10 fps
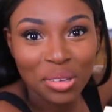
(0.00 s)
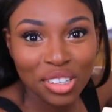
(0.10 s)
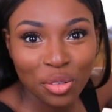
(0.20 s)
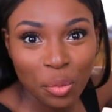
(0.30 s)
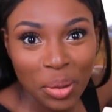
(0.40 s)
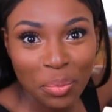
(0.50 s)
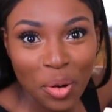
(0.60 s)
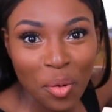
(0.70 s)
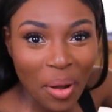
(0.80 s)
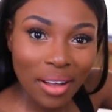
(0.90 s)
beautiful
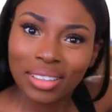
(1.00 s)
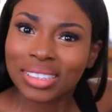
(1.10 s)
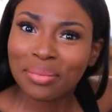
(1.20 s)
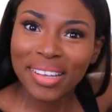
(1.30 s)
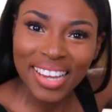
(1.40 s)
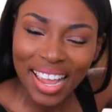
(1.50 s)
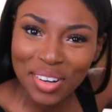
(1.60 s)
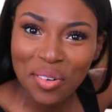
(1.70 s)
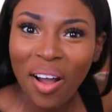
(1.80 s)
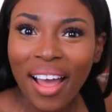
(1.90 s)
people, welcome to my
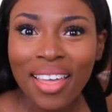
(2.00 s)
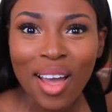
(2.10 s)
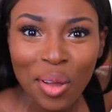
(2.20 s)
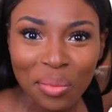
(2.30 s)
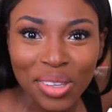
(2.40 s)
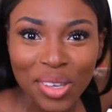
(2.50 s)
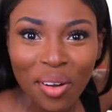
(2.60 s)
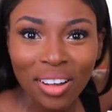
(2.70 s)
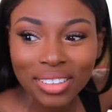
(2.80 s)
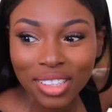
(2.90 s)
channel. I hope you
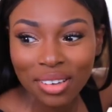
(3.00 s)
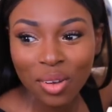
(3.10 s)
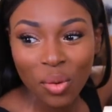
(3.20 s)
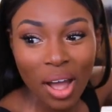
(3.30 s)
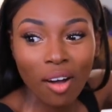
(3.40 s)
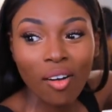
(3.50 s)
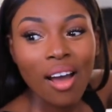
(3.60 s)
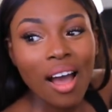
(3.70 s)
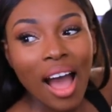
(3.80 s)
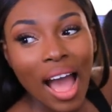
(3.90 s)
are doing well.
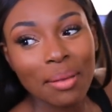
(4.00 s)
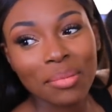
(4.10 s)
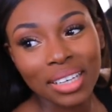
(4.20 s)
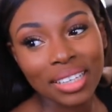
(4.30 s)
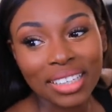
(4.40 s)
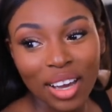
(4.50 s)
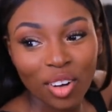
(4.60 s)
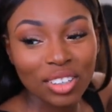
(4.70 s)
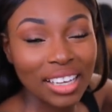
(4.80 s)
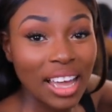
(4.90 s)
I'm clearly
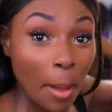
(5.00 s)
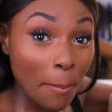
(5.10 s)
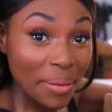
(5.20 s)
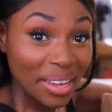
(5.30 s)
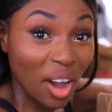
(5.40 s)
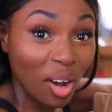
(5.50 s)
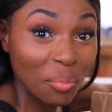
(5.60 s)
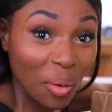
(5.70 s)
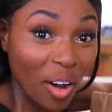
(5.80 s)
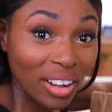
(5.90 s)
holding a big
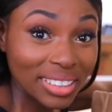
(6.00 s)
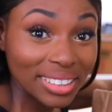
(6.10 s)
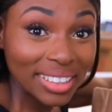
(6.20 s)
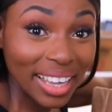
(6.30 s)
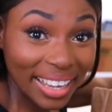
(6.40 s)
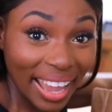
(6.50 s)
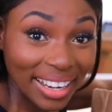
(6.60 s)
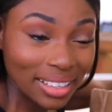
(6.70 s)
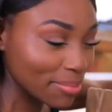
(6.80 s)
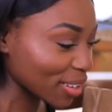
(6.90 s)
old box
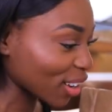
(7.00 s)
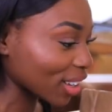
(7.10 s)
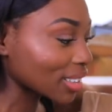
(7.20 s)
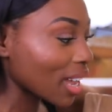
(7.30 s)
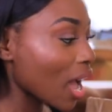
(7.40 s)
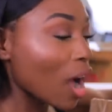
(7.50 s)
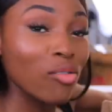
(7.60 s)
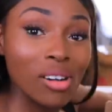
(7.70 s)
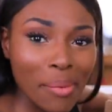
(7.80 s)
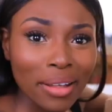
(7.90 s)
again because
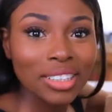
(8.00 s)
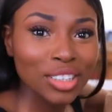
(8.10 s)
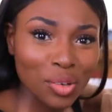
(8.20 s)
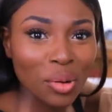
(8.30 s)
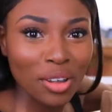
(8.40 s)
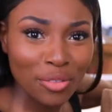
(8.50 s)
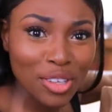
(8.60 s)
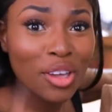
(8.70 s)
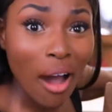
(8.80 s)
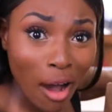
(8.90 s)
we're about to do one of
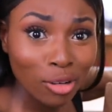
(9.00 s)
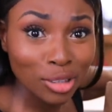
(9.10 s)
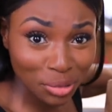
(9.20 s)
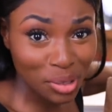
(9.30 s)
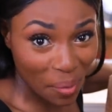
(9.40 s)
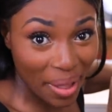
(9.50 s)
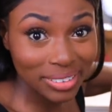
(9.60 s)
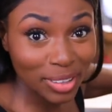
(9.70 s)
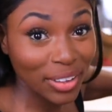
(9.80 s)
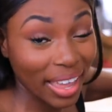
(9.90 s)
y'all's
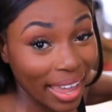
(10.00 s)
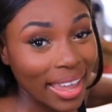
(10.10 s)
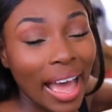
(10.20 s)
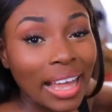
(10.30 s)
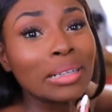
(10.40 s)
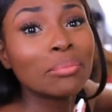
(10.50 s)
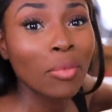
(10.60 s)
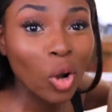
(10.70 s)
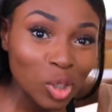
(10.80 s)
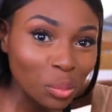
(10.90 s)
requests, okay? And
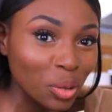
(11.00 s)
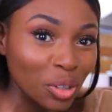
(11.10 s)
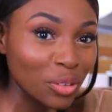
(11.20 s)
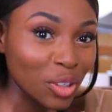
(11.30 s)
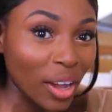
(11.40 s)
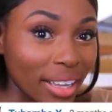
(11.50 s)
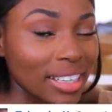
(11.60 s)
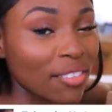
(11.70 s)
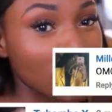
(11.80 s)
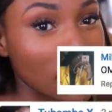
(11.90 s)
multiple of you guys have